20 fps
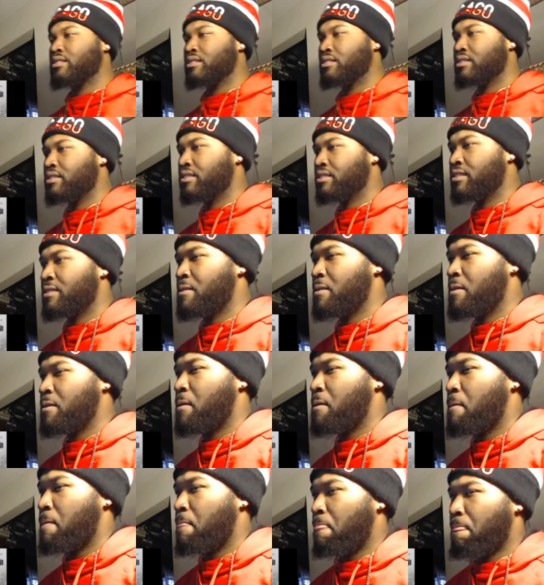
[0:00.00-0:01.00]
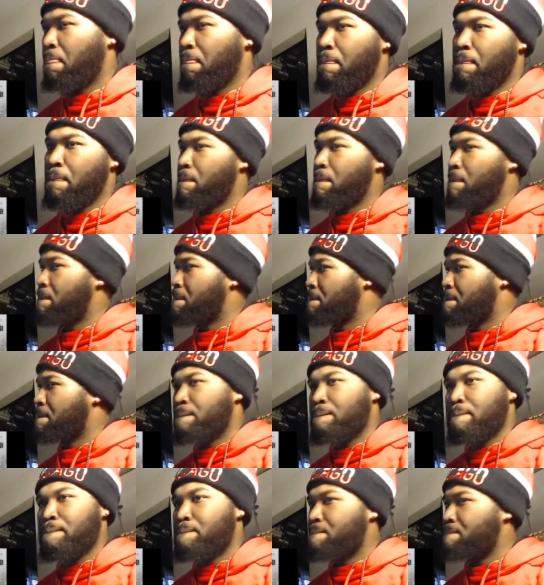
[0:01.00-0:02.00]

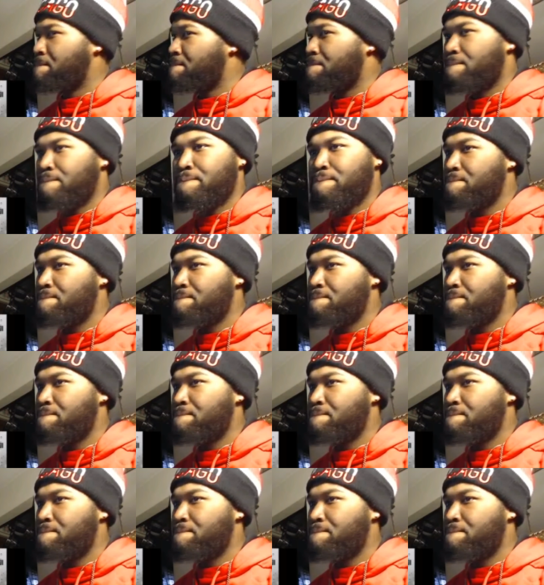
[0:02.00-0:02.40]
(no one is talking)